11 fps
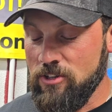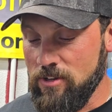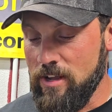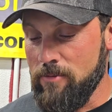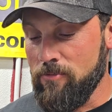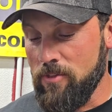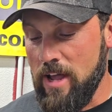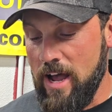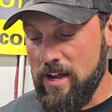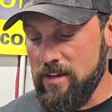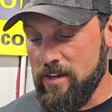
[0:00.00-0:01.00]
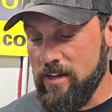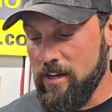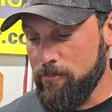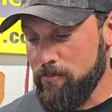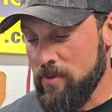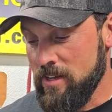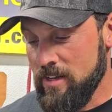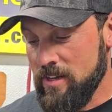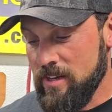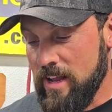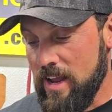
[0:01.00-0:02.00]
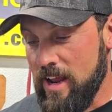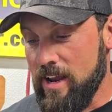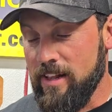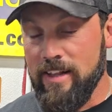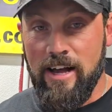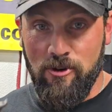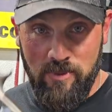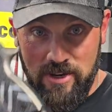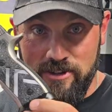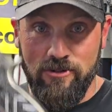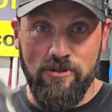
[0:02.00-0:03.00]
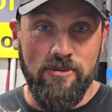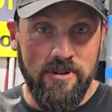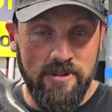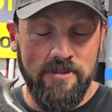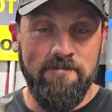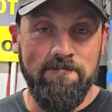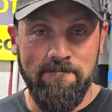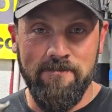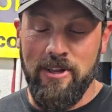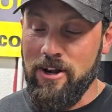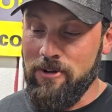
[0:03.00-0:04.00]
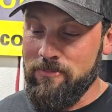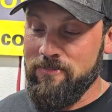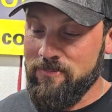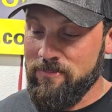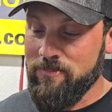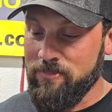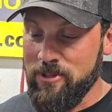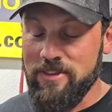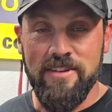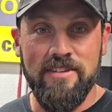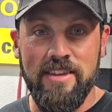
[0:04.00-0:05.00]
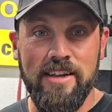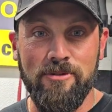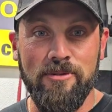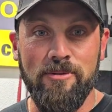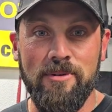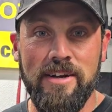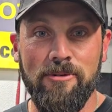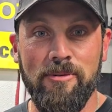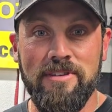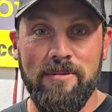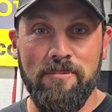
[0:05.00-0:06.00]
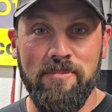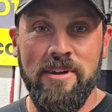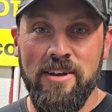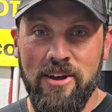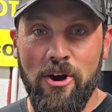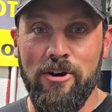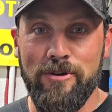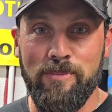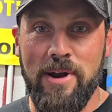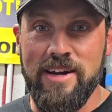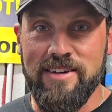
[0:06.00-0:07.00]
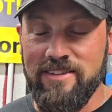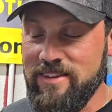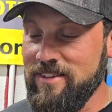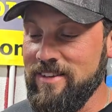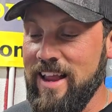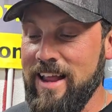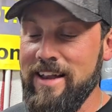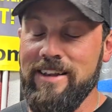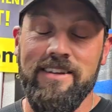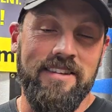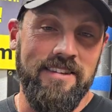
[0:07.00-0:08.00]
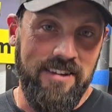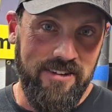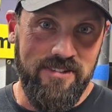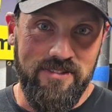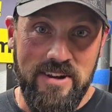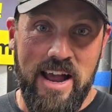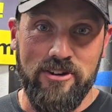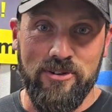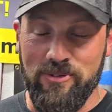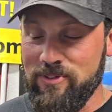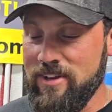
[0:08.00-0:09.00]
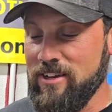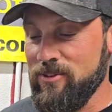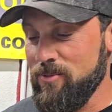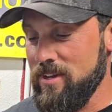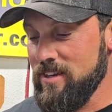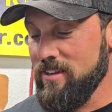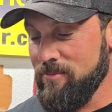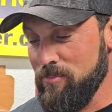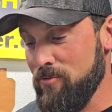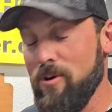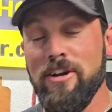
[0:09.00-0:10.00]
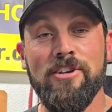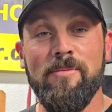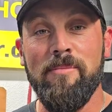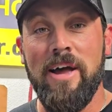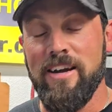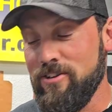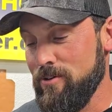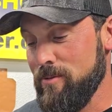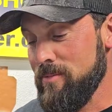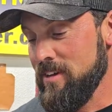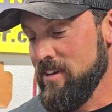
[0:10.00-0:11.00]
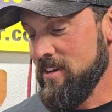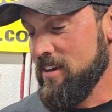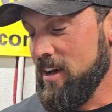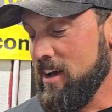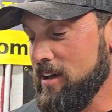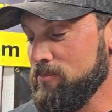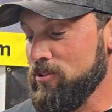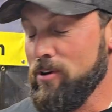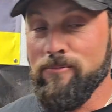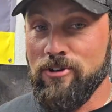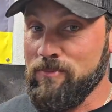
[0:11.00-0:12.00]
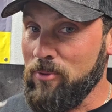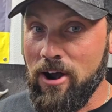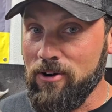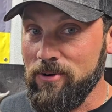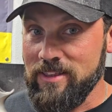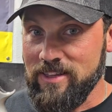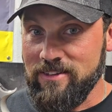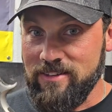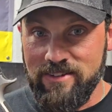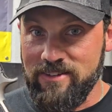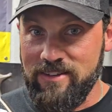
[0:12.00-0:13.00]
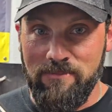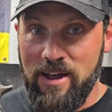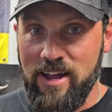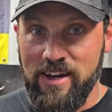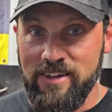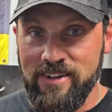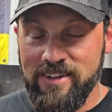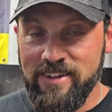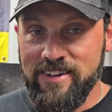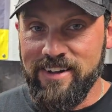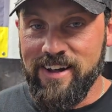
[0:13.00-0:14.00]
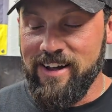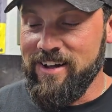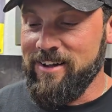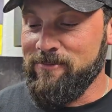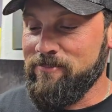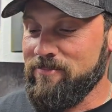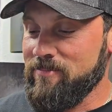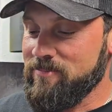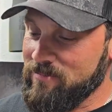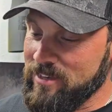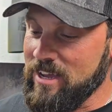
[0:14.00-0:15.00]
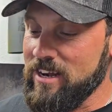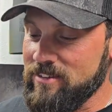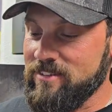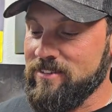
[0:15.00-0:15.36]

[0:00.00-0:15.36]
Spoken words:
to him for that, and allowing me to, you know, put this thing through the ringer with some harsh practices and nationals next week before I ship it back to him. So I'm just borrowing this. This isn't mine. Kind of